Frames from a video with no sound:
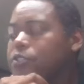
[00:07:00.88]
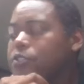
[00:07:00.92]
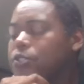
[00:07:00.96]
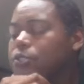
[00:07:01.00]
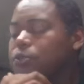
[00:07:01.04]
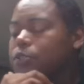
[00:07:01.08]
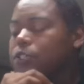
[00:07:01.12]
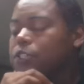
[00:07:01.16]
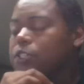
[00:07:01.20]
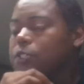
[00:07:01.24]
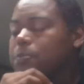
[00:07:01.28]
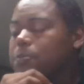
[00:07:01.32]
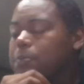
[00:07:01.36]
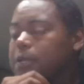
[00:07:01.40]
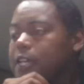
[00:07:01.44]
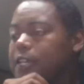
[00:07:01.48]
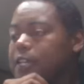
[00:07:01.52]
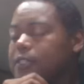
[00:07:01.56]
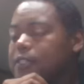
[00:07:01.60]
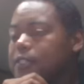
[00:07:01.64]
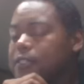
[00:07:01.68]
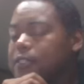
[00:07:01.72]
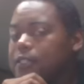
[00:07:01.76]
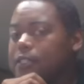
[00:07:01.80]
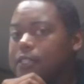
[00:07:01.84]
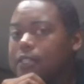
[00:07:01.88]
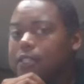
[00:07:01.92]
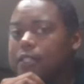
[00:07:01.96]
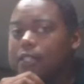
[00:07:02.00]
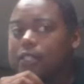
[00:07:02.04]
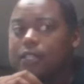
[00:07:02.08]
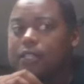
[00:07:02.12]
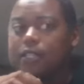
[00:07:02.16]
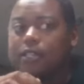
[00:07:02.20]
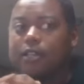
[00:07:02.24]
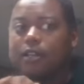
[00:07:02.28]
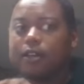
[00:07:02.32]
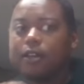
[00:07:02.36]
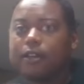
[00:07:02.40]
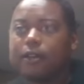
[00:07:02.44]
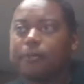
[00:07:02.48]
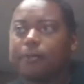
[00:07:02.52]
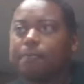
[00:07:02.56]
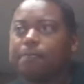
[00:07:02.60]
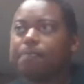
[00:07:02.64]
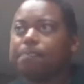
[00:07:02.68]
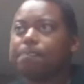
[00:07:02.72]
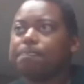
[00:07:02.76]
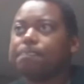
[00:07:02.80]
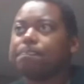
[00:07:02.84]
do expect the.
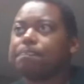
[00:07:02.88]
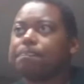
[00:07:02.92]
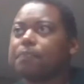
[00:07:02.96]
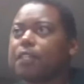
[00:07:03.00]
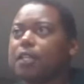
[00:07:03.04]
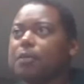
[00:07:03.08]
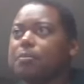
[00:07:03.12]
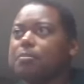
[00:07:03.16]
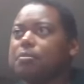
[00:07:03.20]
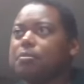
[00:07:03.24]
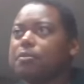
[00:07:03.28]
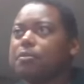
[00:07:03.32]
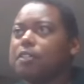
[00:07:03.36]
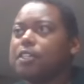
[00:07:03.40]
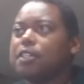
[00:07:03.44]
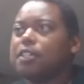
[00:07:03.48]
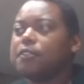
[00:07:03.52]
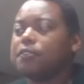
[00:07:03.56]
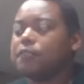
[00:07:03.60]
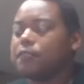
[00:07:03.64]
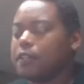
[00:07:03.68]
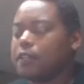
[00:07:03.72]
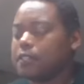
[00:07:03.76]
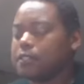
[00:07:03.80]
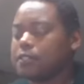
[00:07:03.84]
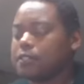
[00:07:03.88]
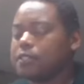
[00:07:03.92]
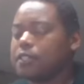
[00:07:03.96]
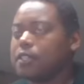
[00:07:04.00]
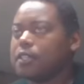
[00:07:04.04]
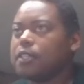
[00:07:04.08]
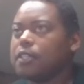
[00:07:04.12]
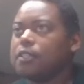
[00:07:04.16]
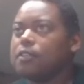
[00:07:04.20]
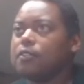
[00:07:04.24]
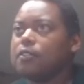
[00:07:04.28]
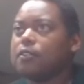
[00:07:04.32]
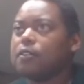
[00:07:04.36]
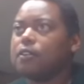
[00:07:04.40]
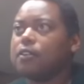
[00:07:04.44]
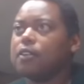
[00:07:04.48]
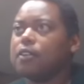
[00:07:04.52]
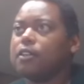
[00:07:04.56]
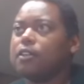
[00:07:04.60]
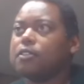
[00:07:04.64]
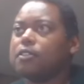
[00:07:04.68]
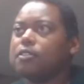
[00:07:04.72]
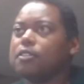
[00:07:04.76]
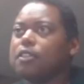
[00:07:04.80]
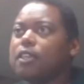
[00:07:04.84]
I believe I said
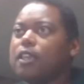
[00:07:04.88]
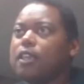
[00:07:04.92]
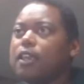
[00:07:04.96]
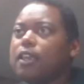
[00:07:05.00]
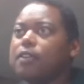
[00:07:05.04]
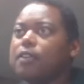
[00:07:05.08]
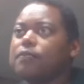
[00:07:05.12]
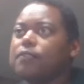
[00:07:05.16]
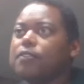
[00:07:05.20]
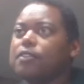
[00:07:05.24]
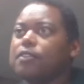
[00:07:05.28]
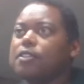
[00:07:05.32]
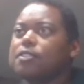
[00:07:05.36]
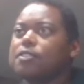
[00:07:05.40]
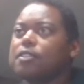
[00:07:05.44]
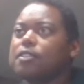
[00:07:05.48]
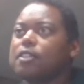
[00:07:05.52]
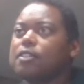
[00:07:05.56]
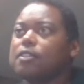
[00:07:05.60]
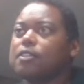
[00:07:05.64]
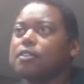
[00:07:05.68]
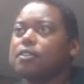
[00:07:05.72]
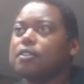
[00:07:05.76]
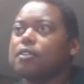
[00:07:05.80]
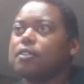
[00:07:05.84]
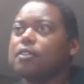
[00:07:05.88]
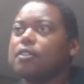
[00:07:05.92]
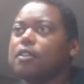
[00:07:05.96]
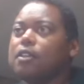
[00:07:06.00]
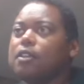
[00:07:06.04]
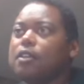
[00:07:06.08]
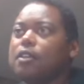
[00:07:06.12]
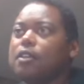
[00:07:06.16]
on Canvas that the